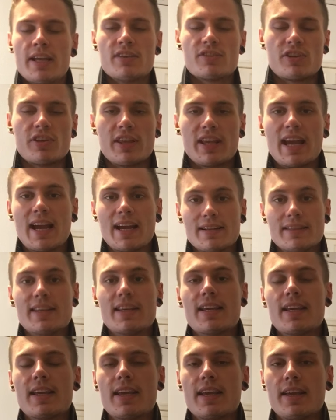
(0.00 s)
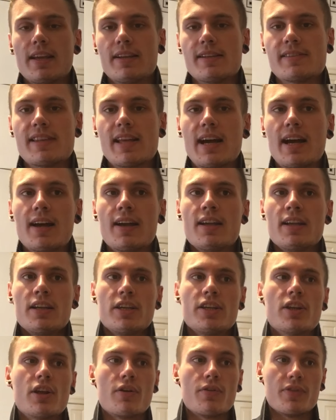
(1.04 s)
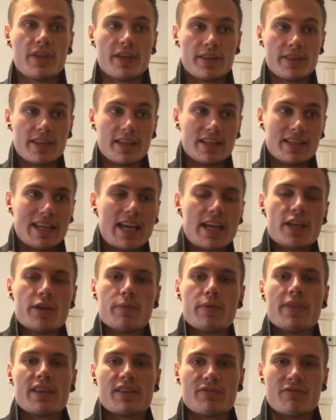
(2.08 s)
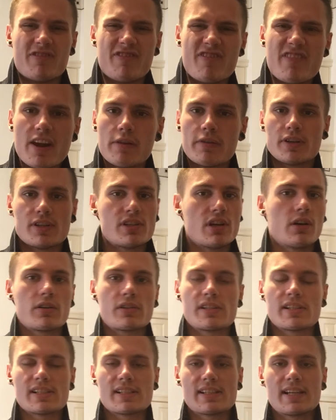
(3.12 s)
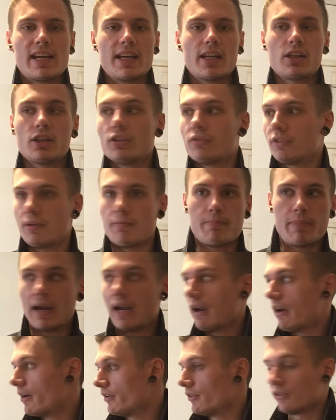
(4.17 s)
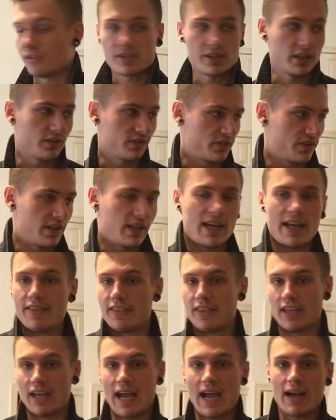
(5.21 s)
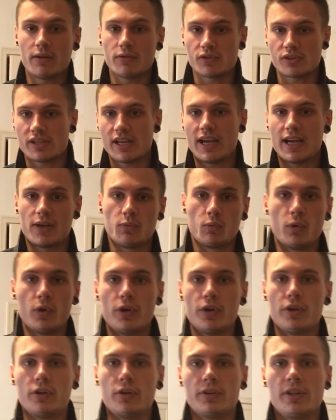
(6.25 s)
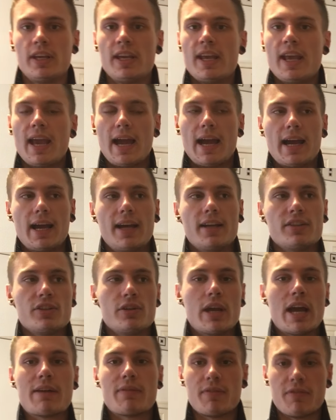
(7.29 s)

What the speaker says: So the idea here is that they get you in this very toxic cycle of comparing yourself to like the outside world, and you